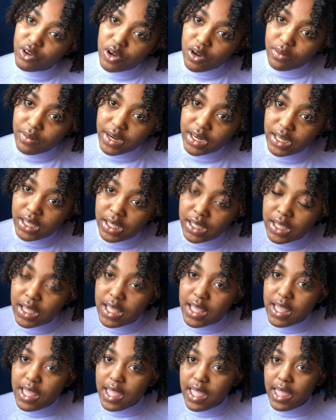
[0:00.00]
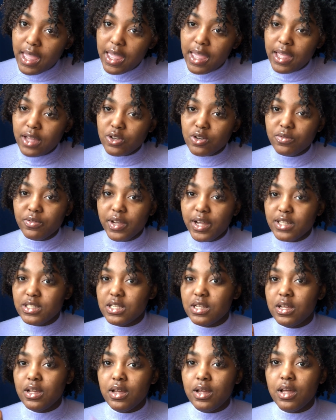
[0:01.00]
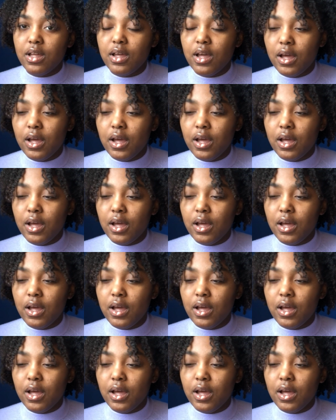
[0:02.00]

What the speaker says: already, and don't forget to